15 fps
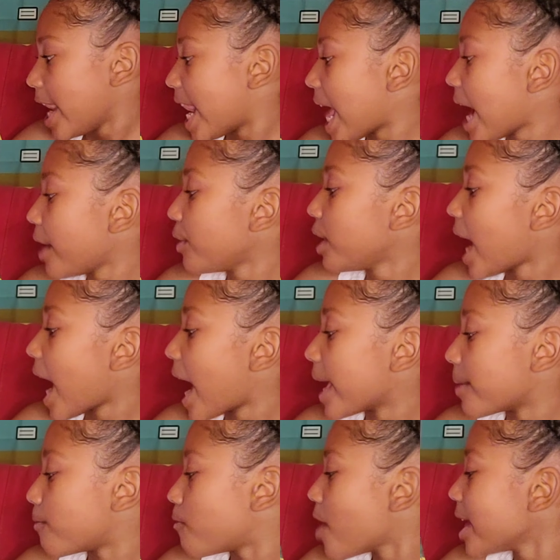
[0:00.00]
Now I
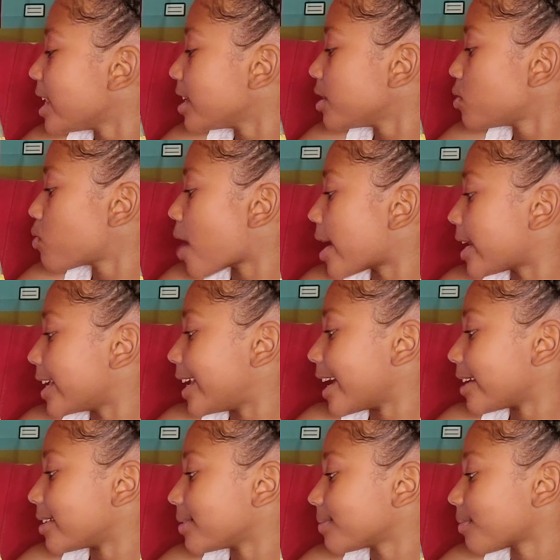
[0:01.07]
am ready to run
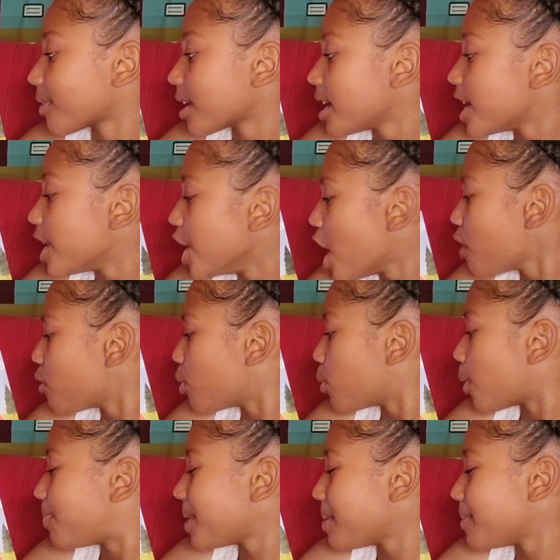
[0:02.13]
again. No one
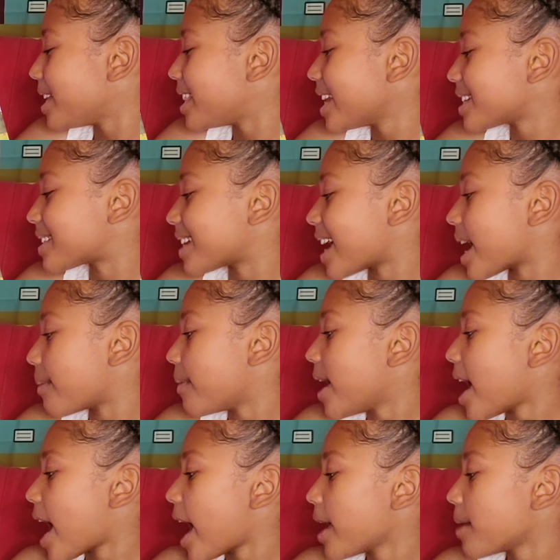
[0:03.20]
will beat me this time.
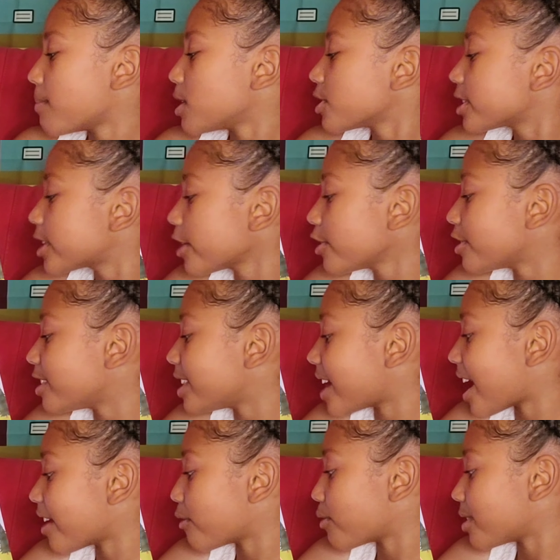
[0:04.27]
I am most certain
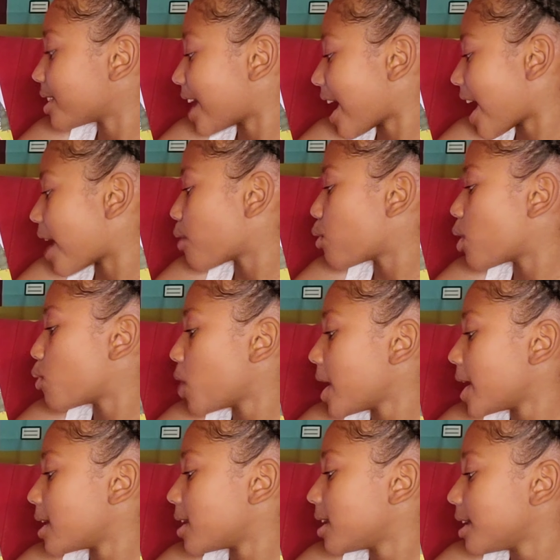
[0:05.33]
that I, that I will
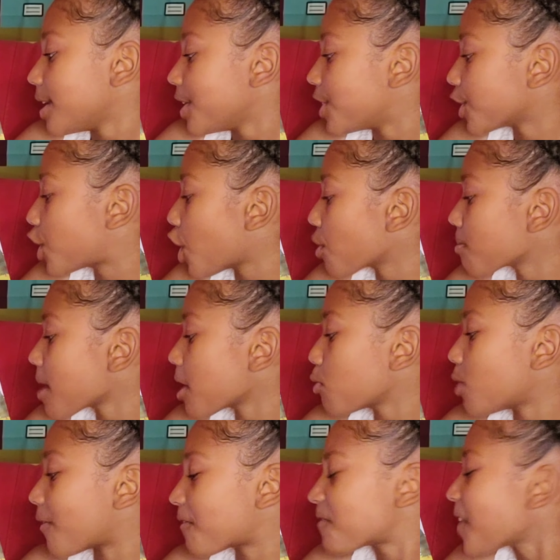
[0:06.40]
win the gold
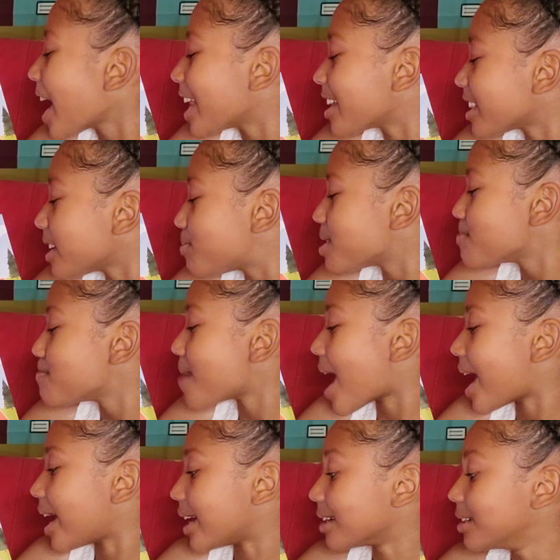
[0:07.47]
medal will finally be
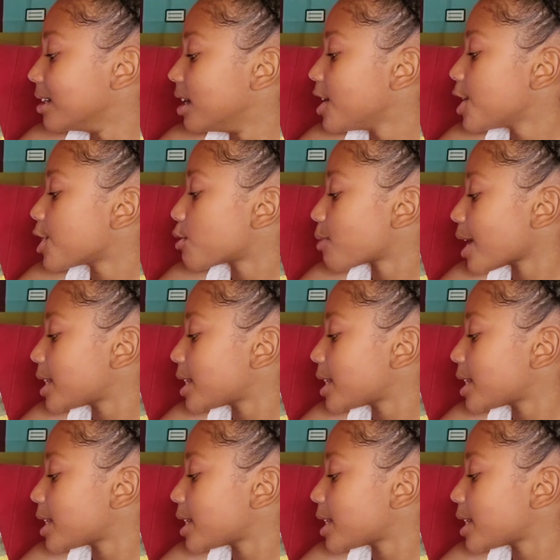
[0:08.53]
mine. The